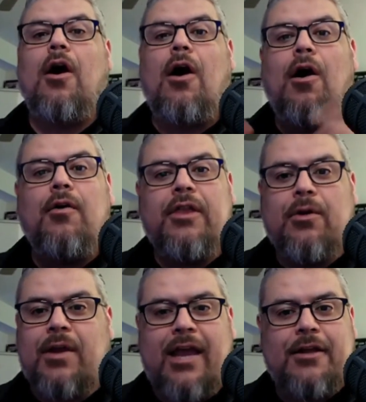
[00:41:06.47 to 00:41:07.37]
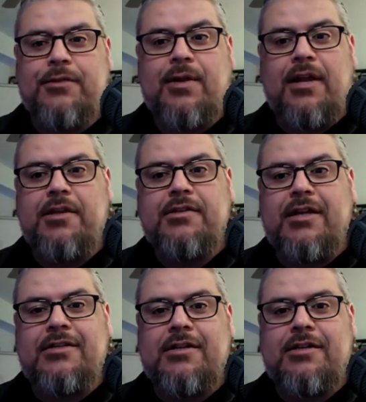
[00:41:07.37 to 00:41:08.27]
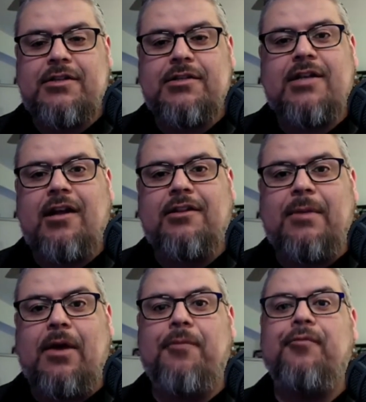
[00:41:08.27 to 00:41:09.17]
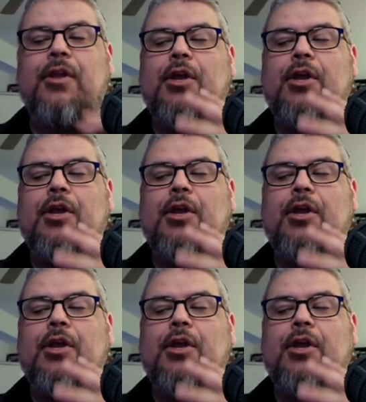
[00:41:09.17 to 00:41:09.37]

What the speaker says: all the organic strategies I just talked about,